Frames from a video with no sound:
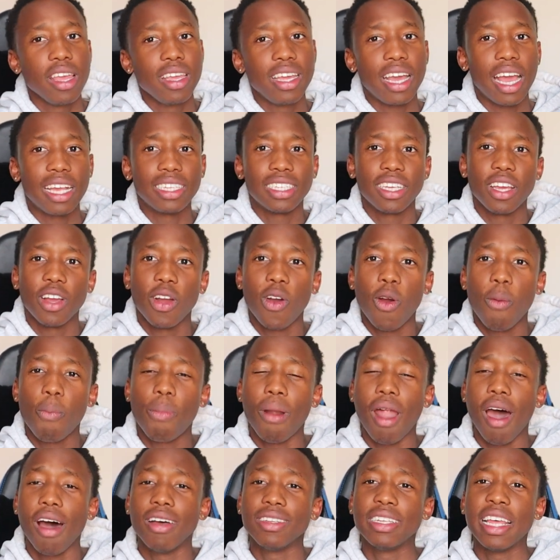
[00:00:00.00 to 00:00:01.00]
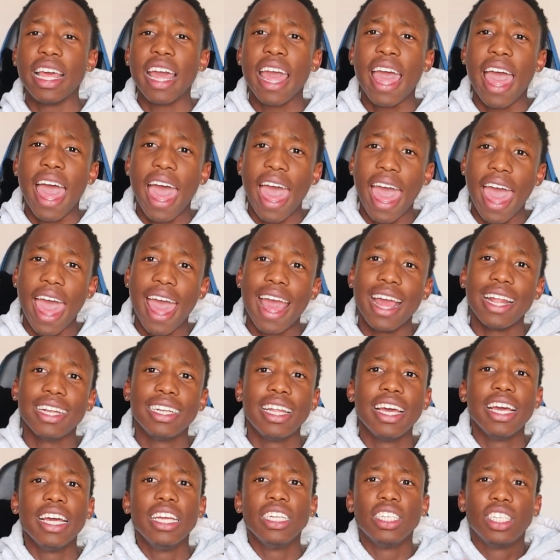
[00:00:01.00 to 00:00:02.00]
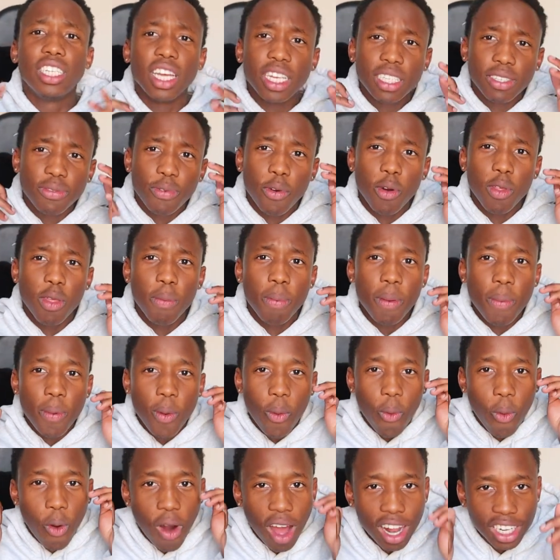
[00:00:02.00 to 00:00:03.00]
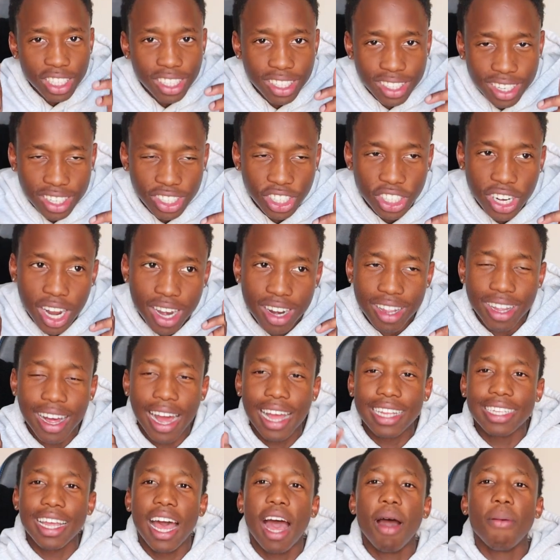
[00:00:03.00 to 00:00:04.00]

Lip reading: You guys can go browse. And just for the people watching this channel, guys,